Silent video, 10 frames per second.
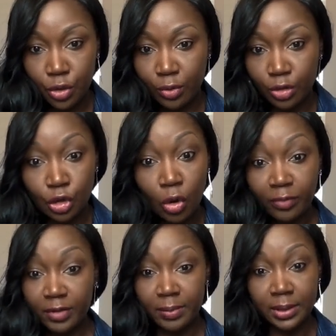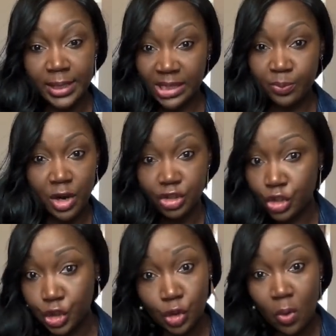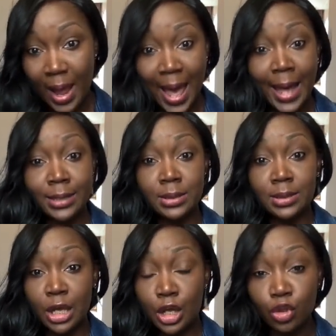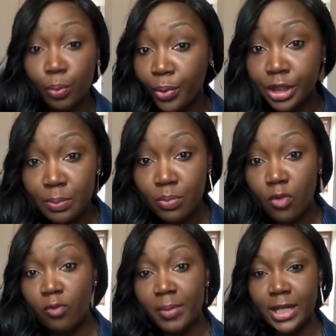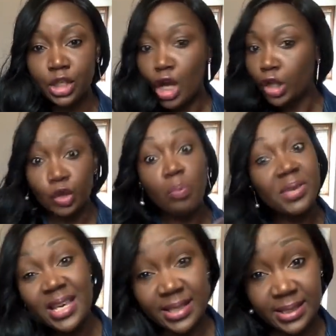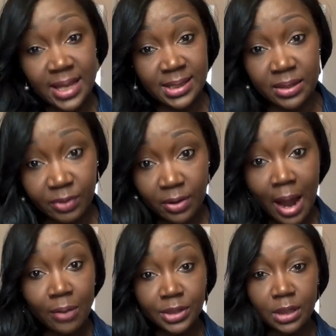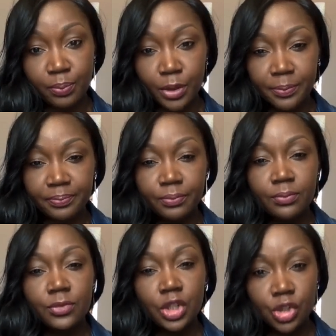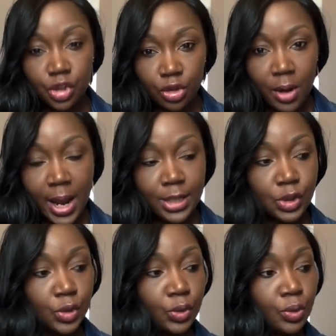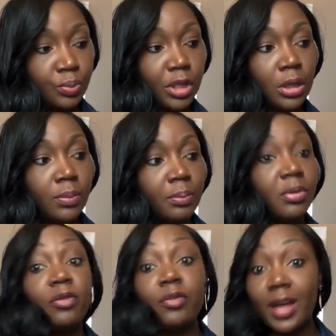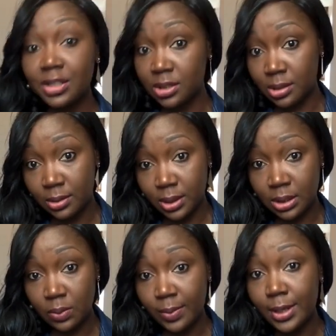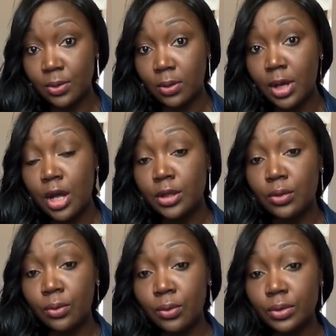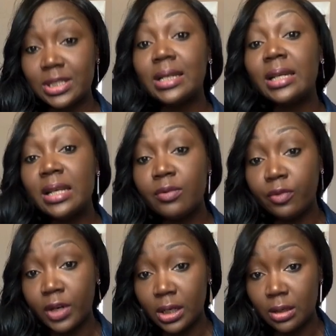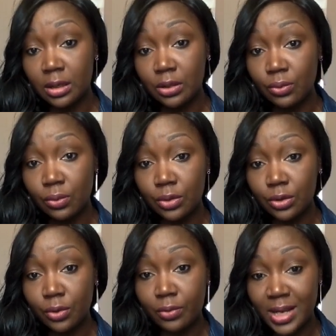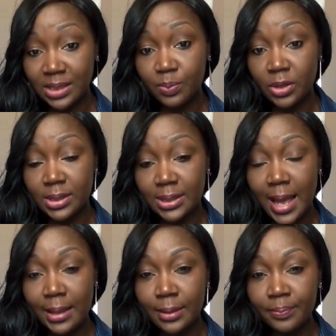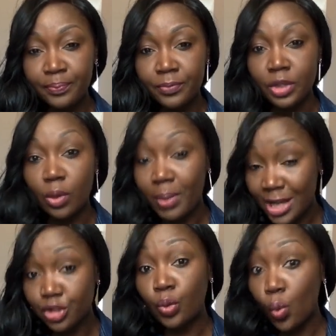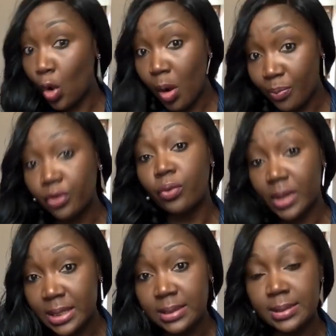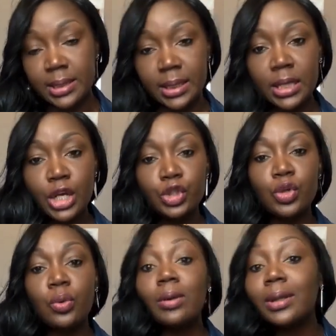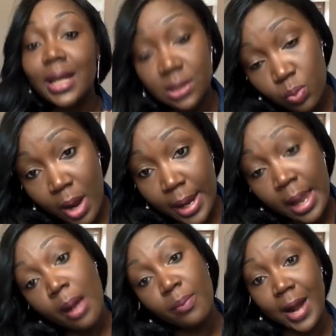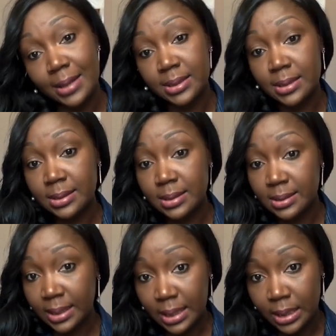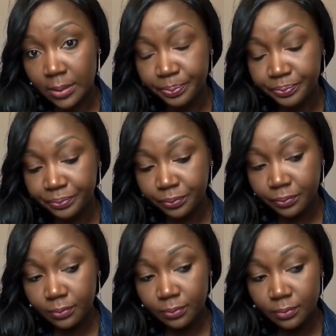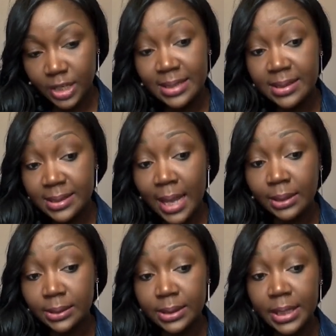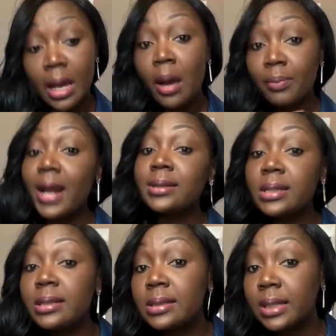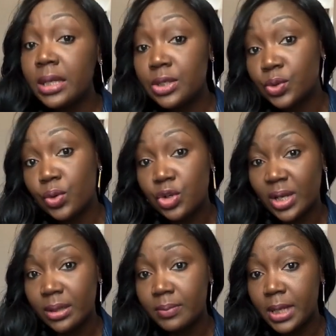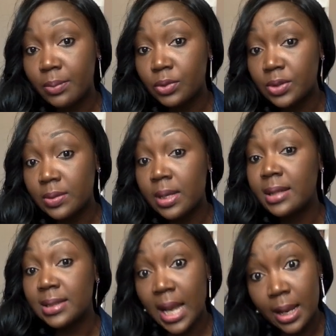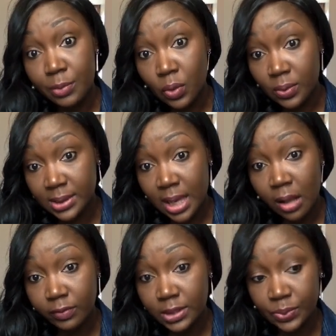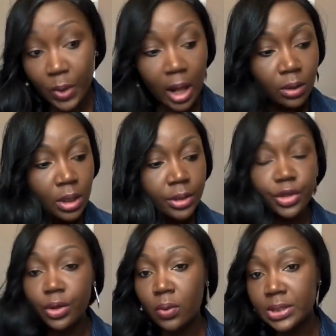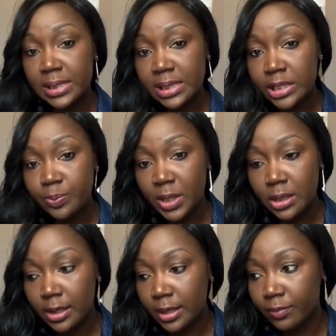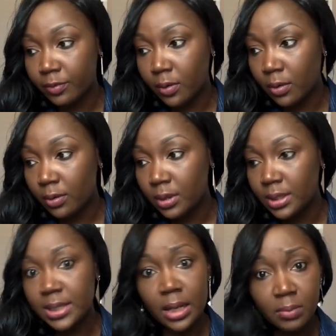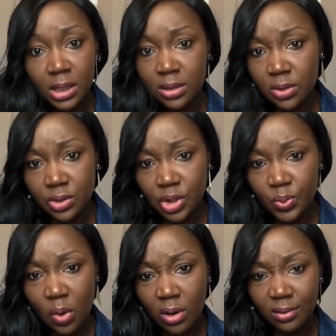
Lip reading: non-verbal expressions, your hands, your body movement. Don't be excessive around it, but just try to be professional in the way you're delivering your response, and your passion will come through easily. So that's why practice is key. And secondly, practice is key so you can be able to time yourself as well. You don't want to speak for 10 minutes on just one